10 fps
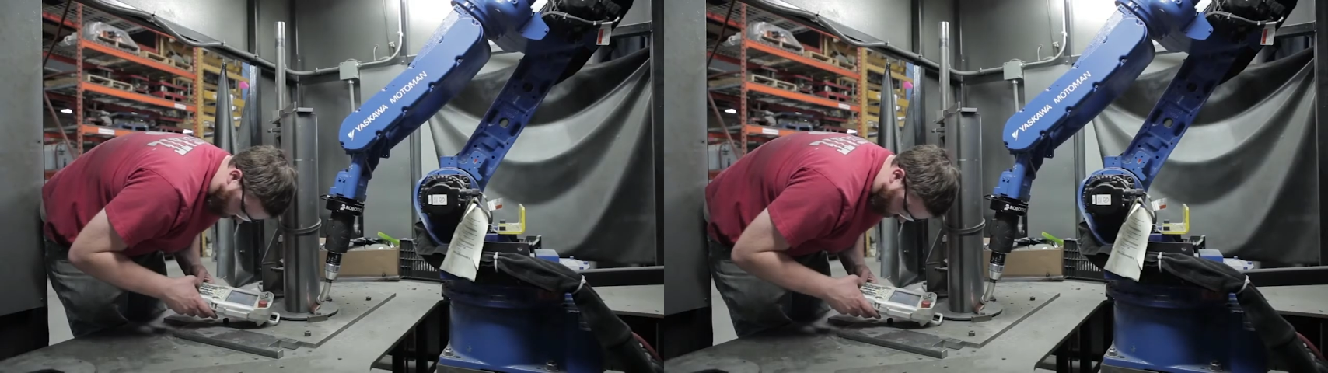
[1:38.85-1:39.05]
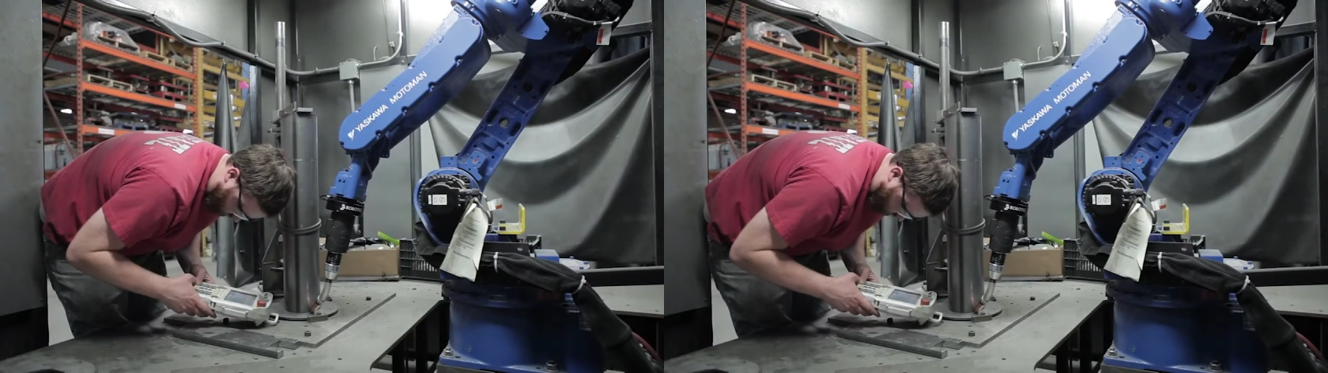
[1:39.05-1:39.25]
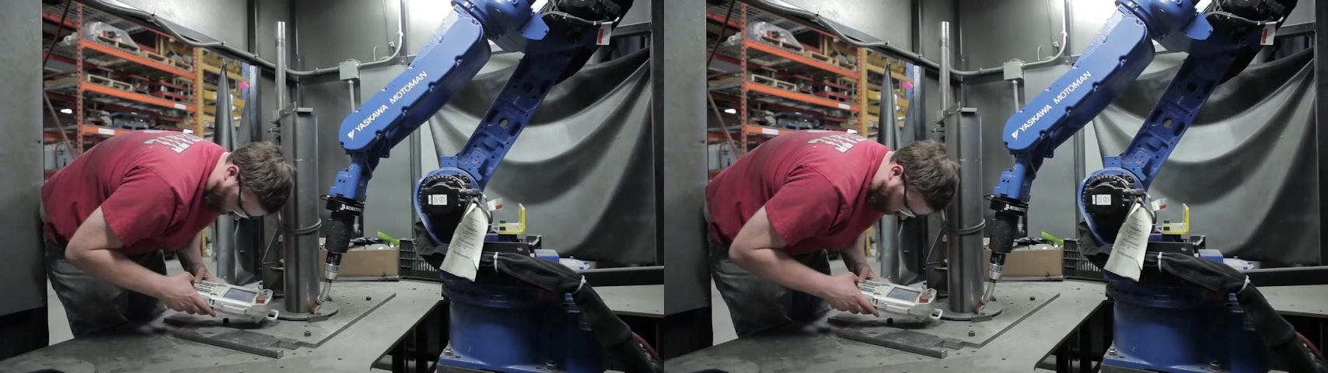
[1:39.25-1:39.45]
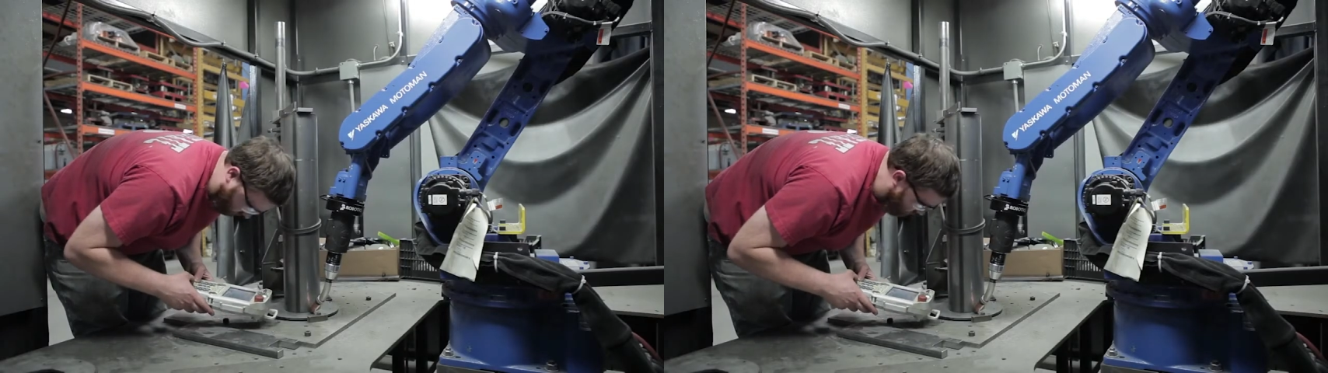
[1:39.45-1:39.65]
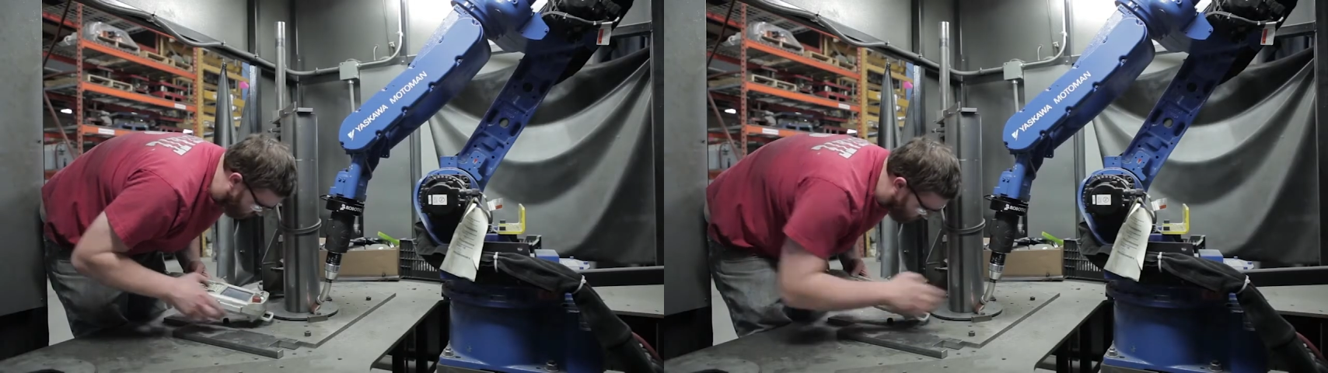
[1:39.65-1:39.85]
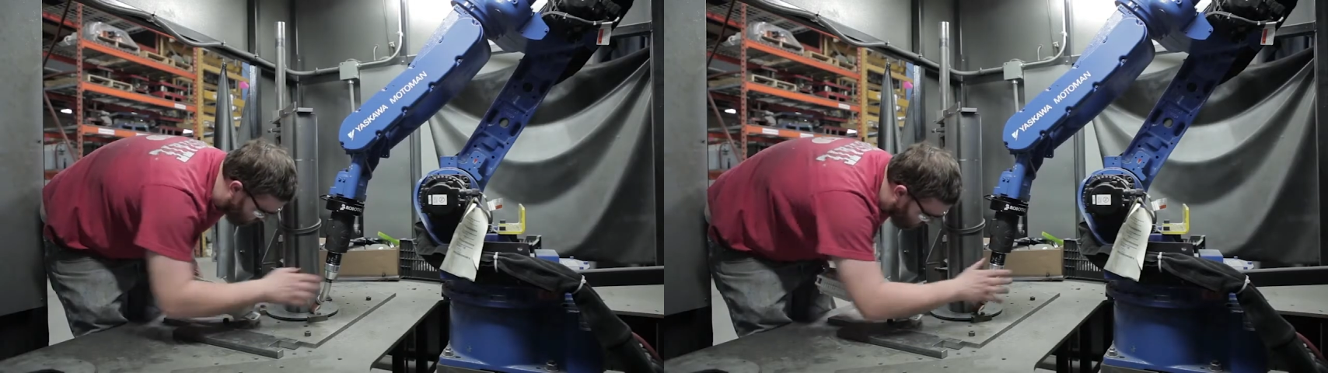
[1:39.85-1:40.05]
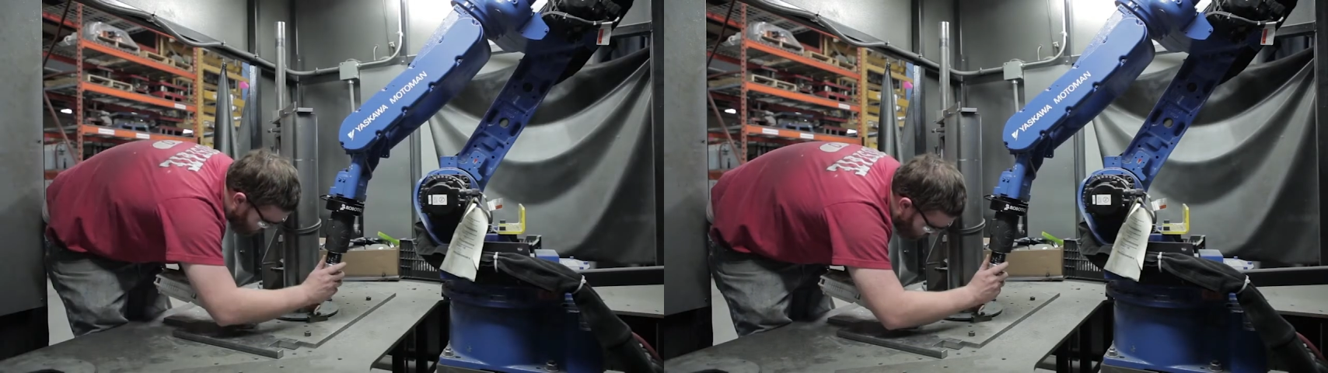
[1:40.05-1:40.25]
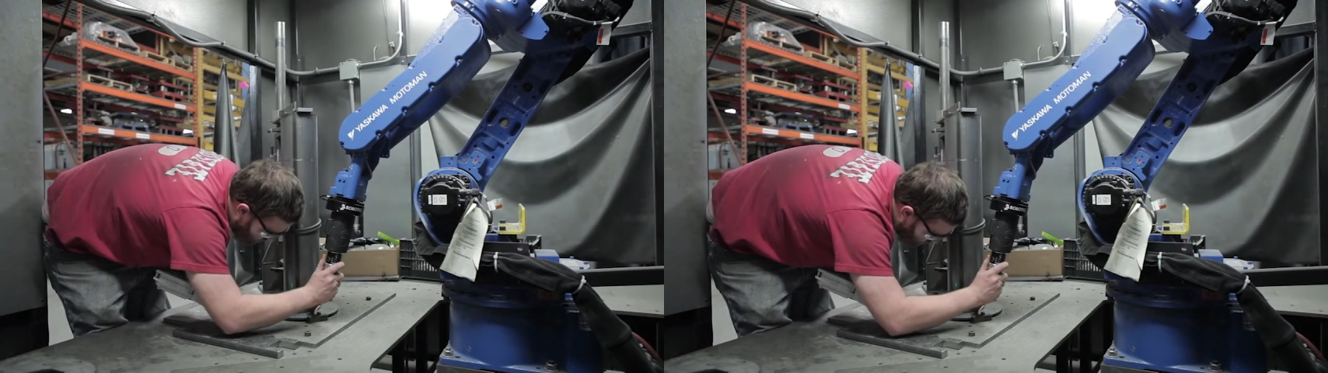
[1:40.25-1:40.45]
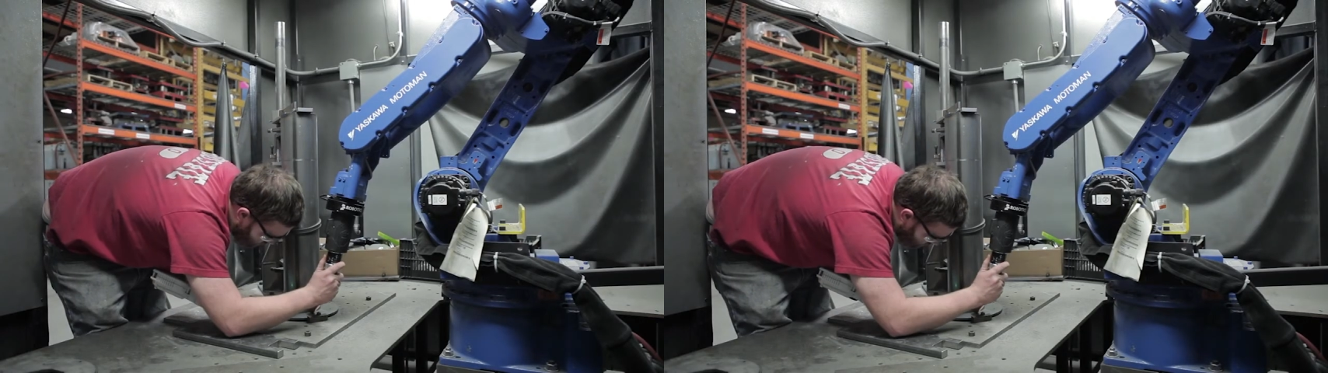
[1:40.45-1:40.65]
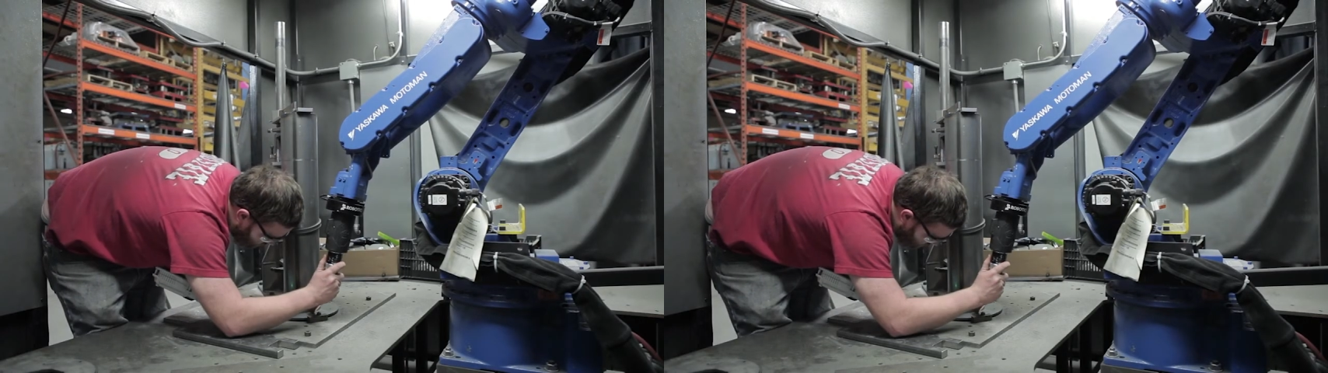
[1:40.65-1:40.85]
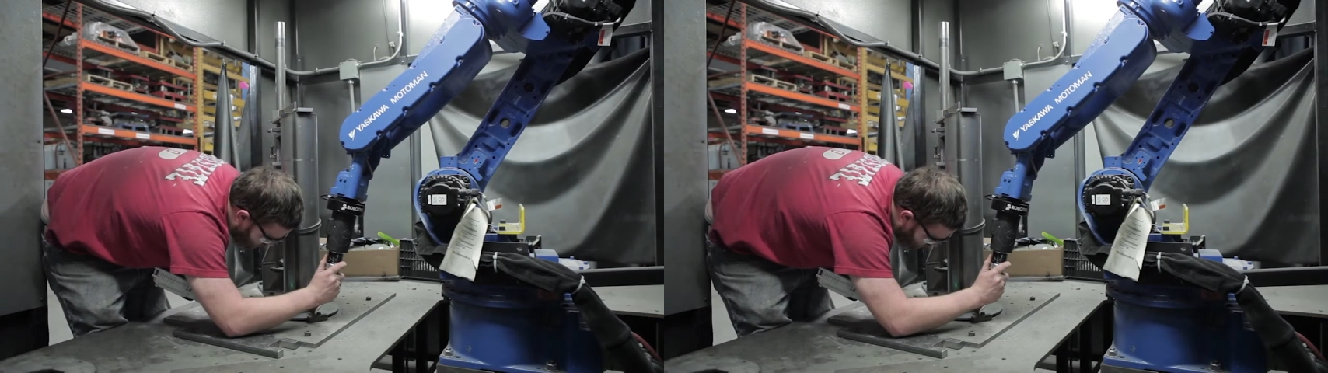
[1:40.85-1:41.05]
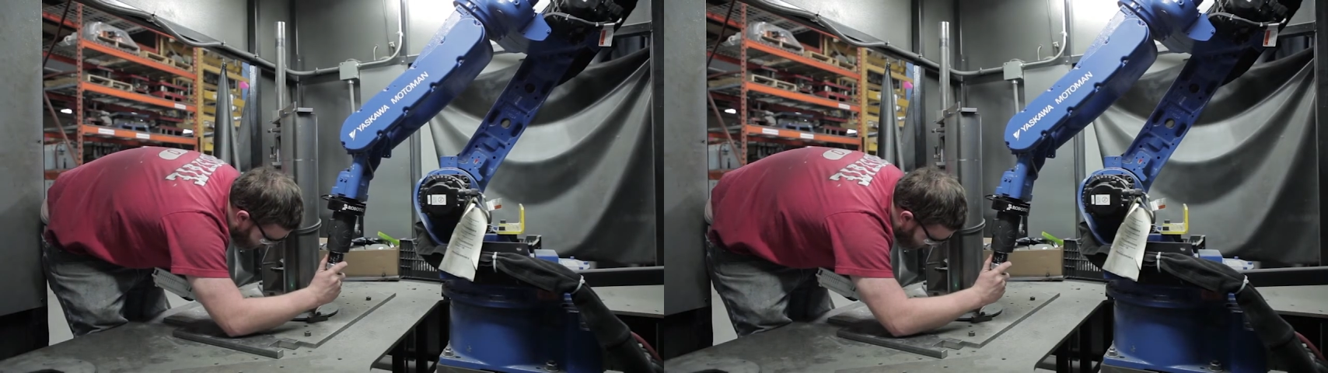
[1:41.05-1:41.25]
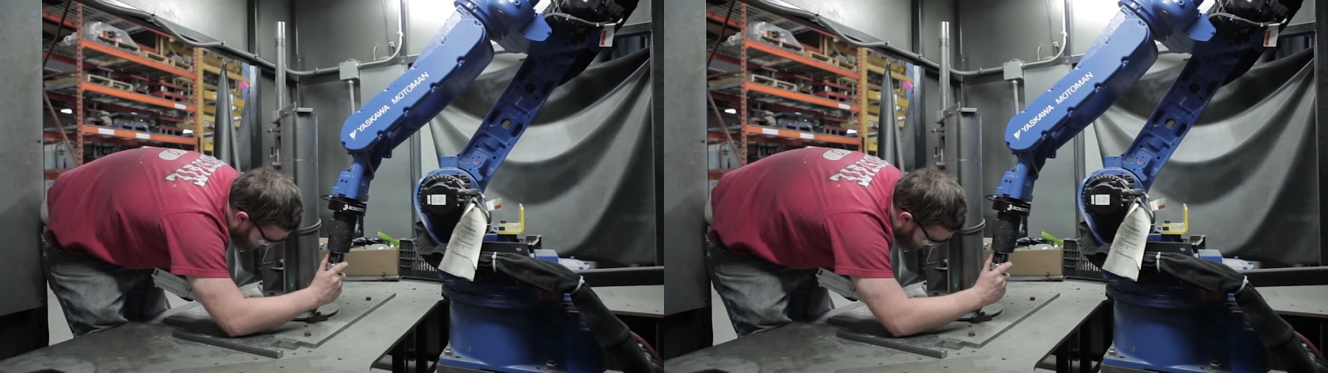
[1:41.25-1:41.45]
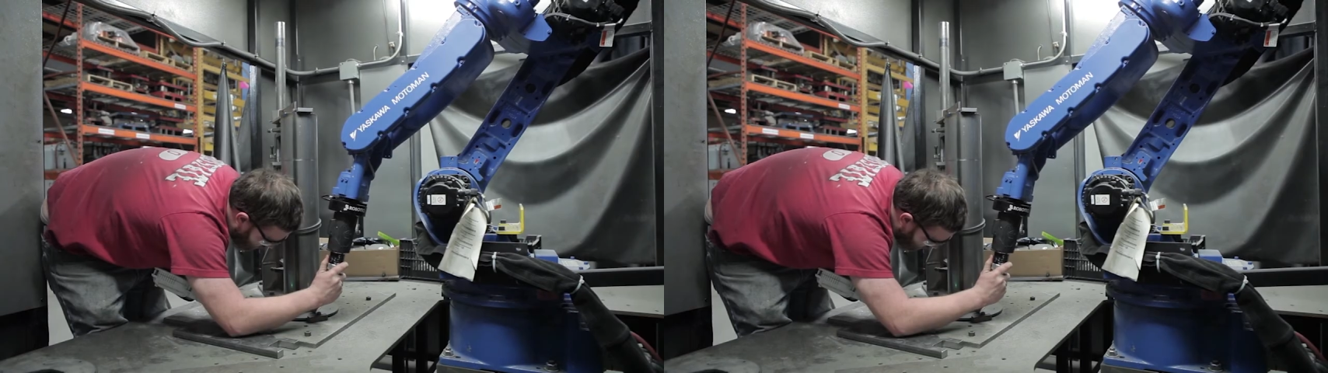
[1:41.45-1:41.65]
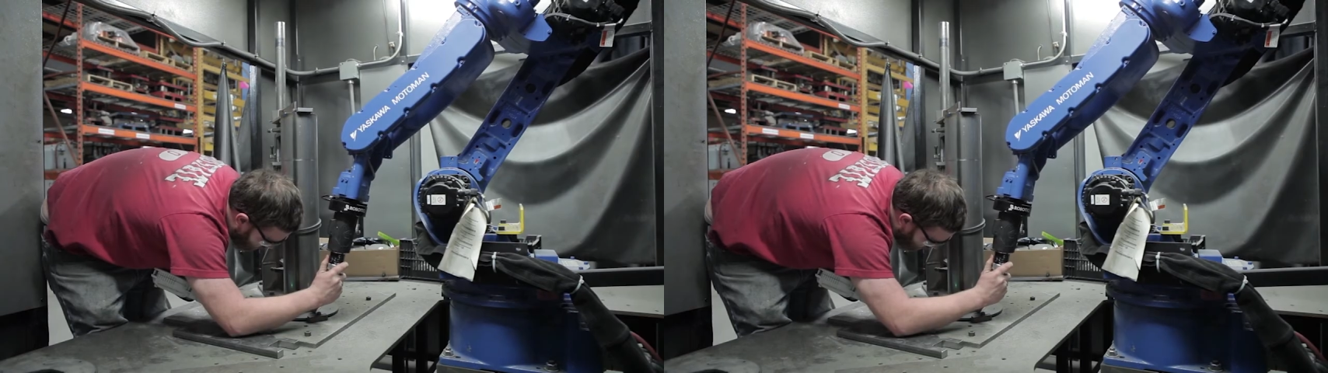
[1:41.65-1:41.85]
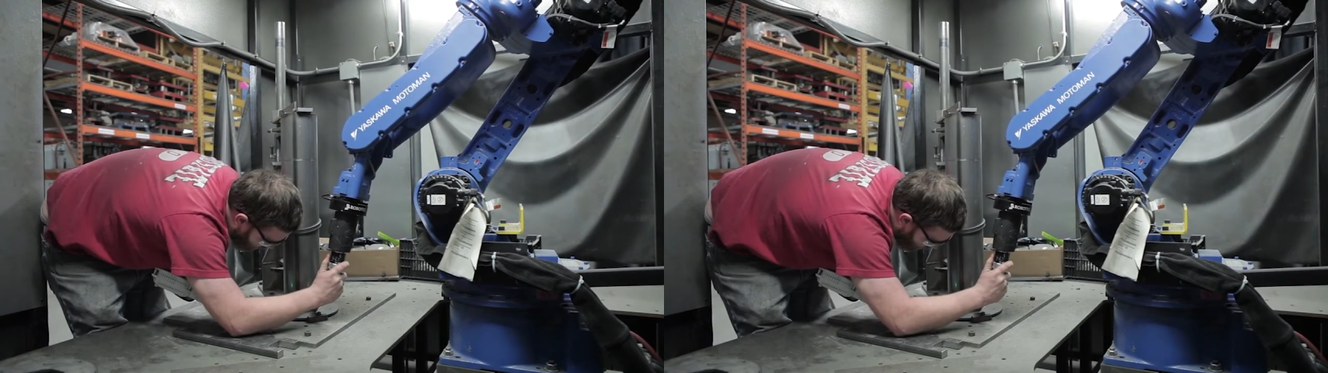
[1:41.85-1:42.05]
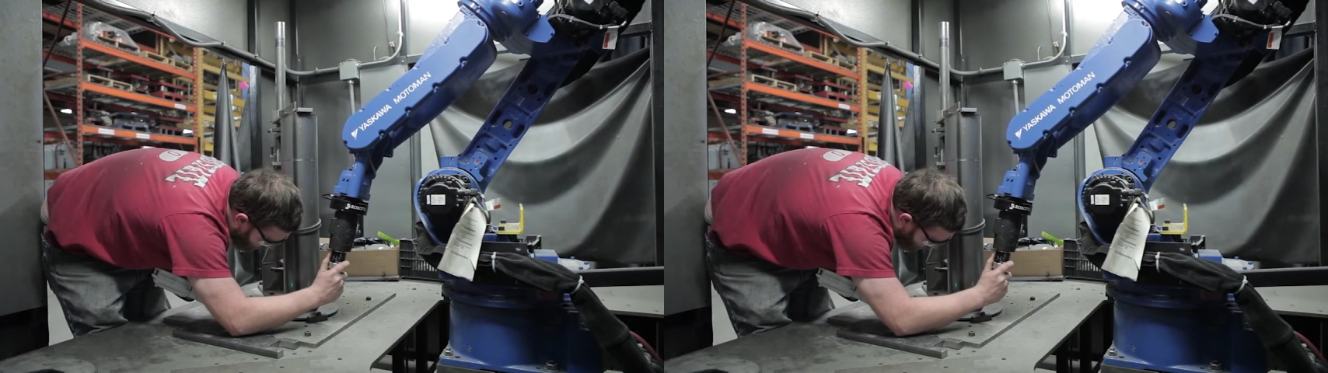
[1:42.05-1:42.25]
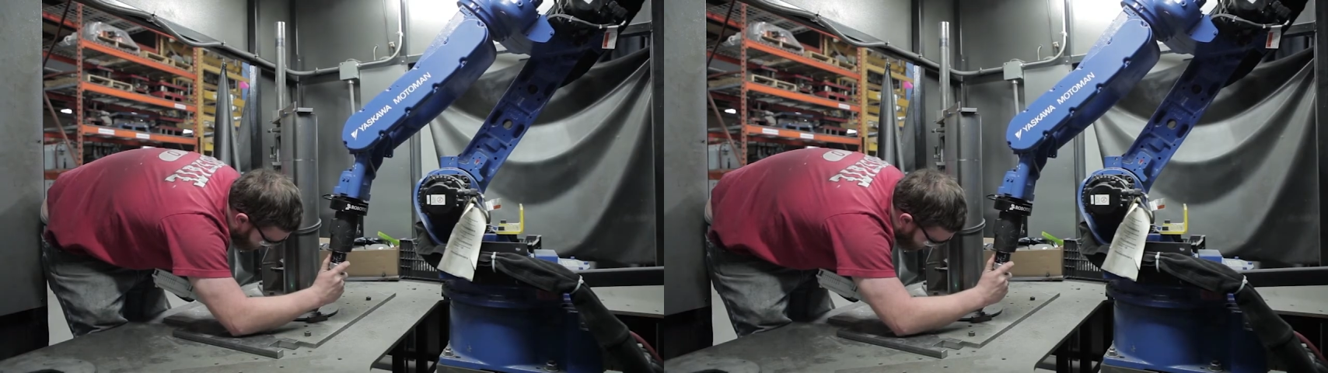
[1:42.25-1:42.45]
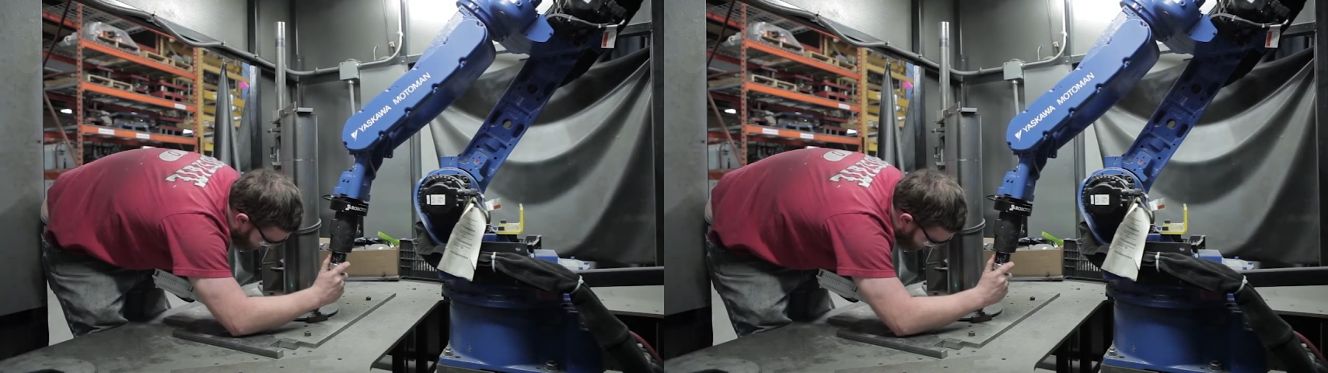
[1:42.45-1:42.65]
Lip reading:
Nobody's mouth can be seen.